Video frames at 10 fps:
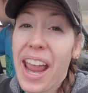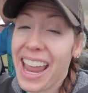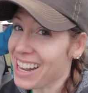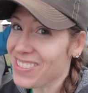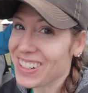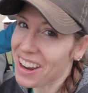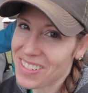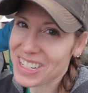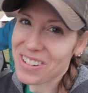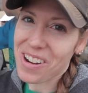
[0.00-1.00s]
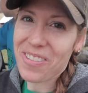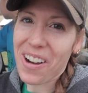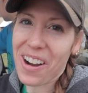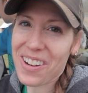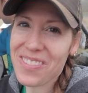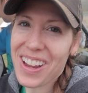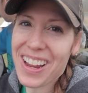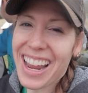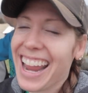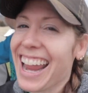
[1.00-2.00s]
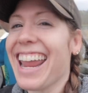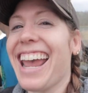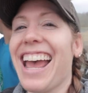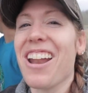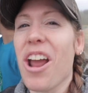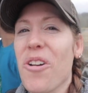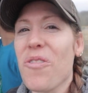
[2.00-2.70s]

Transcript: animal coming to our farm and